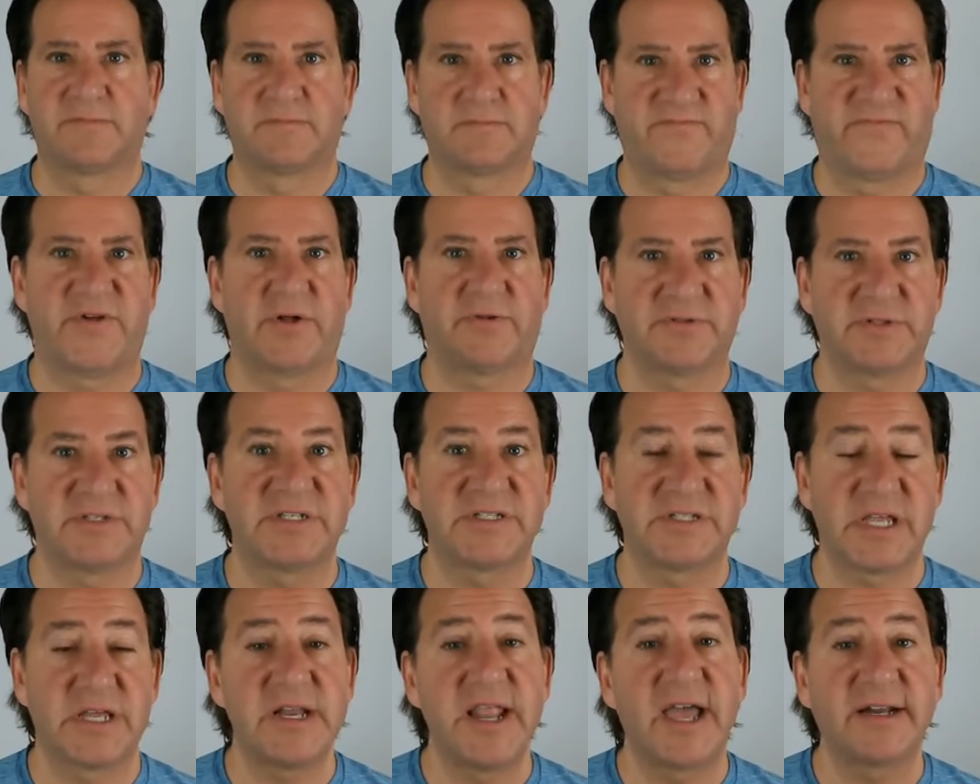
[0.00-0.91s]
felt
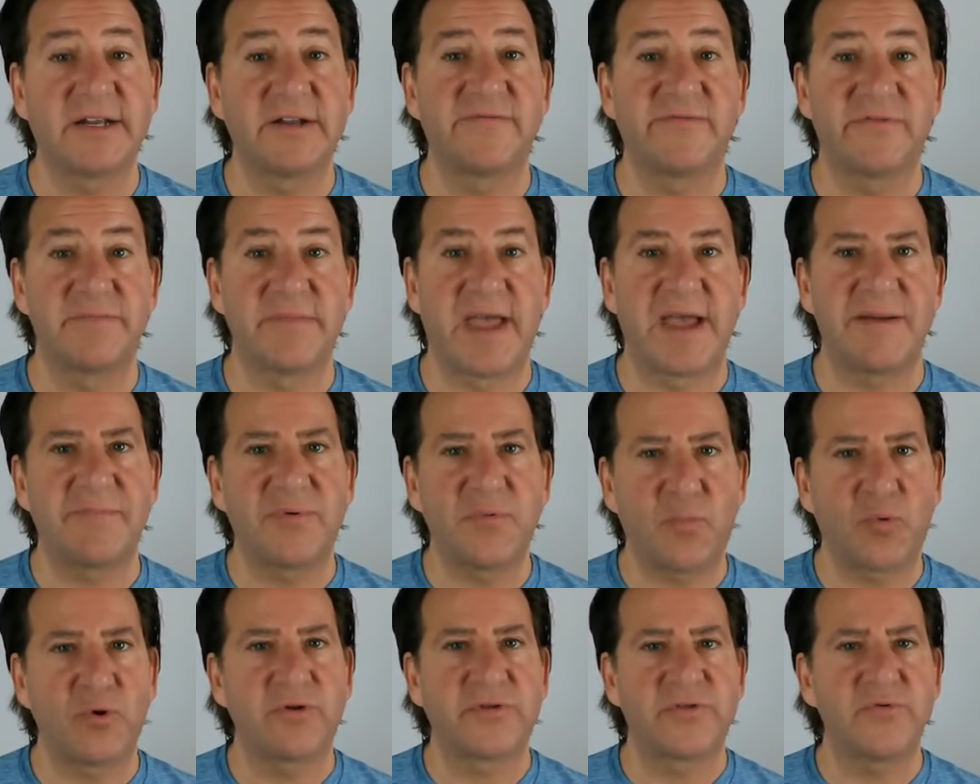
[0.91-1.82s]
disconnected from that, but
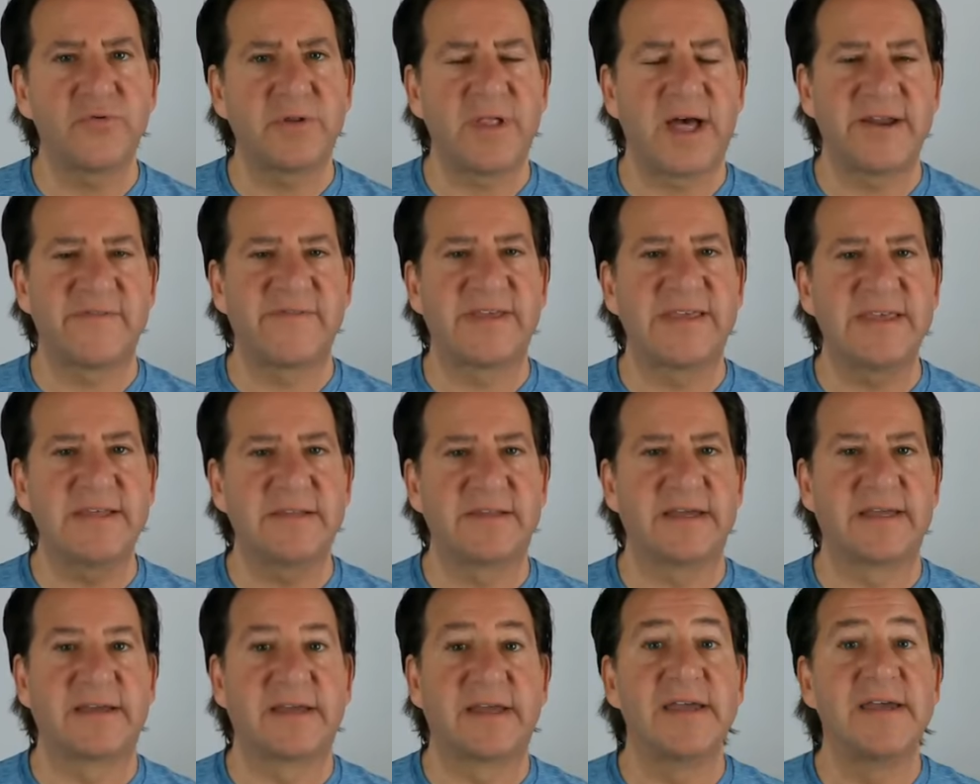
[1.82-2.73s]
worked through a lot of
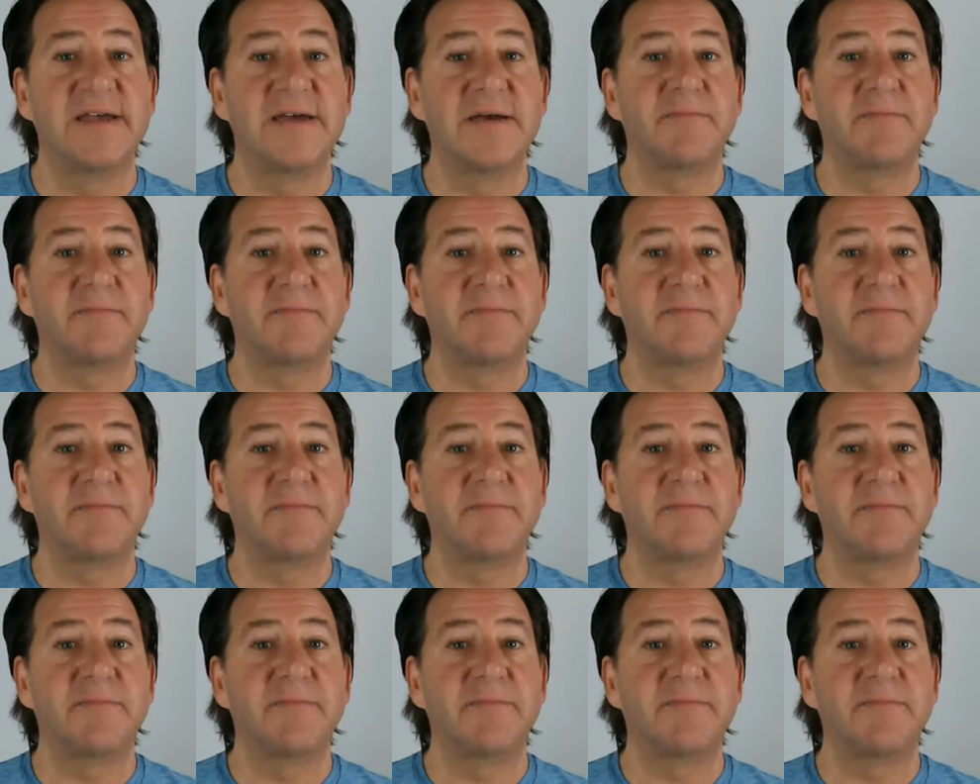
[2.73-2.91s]
healing.